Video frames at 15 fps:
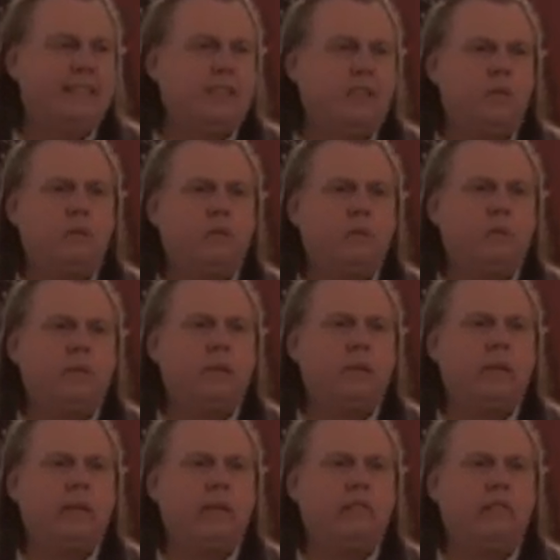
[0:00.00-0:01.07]
To use the word of
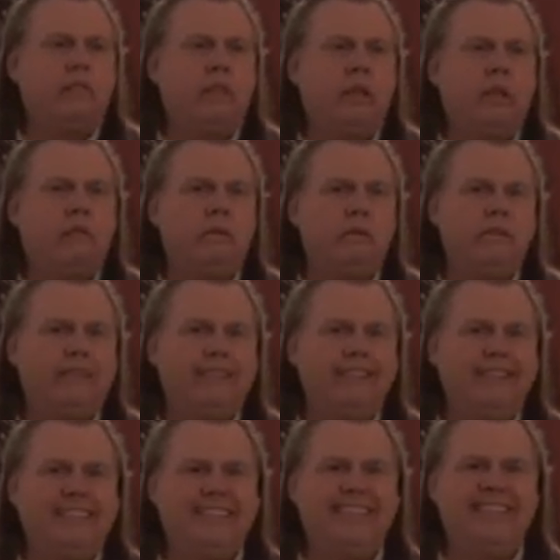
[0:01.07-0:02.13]
the day, flagrant.
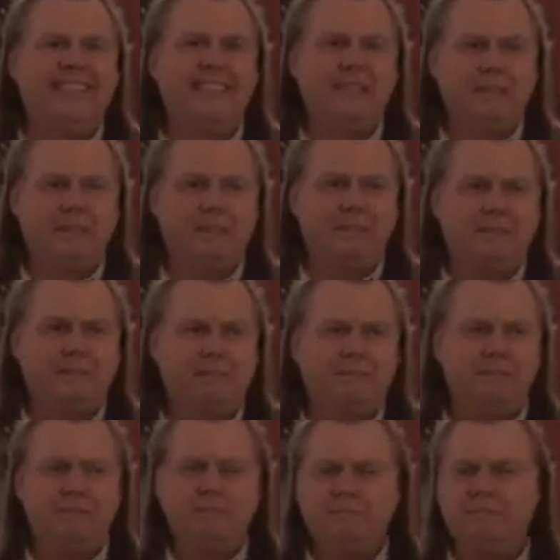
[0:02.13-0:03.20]

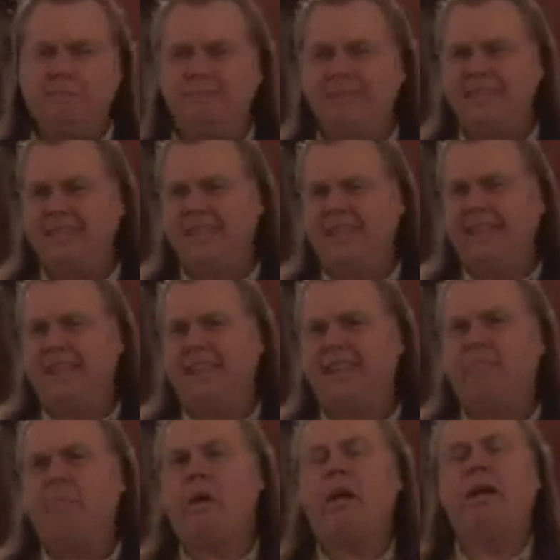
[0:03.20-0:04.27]

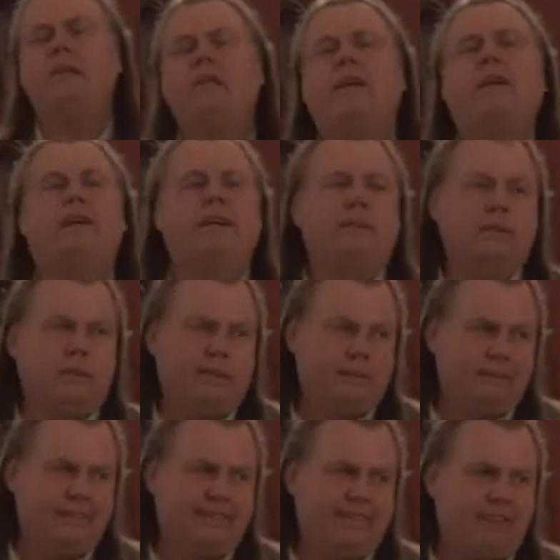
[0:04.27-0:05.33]
My dogs
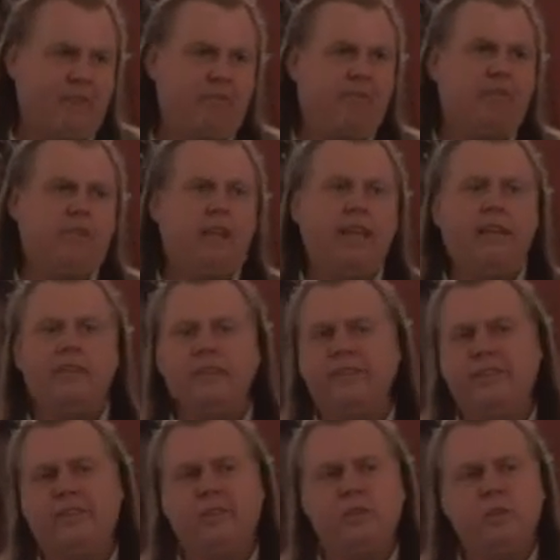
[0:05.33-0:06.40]
are
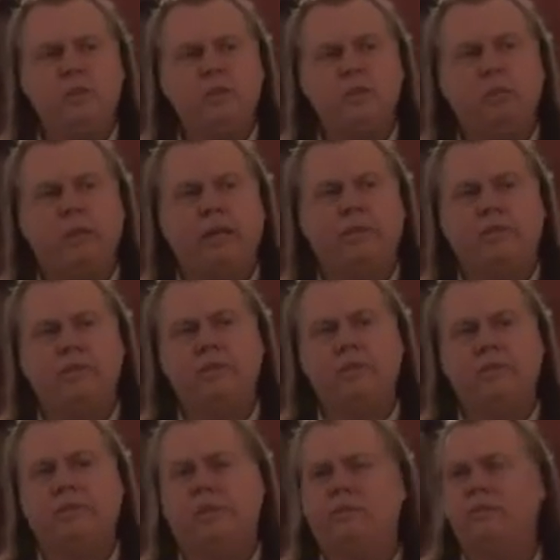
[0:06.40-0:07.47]
flagrant disrespecters
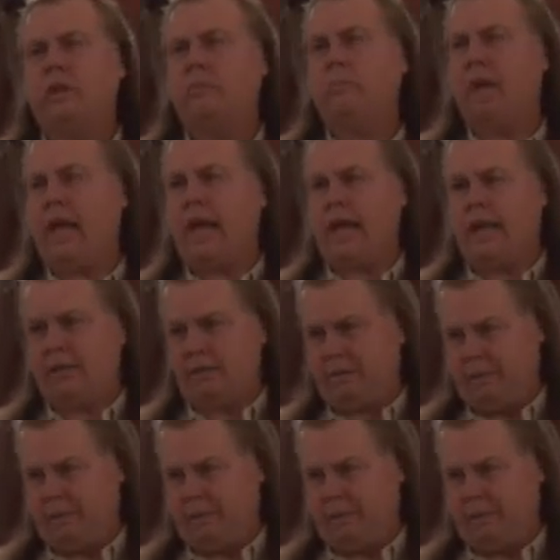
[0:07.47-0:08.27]
of command.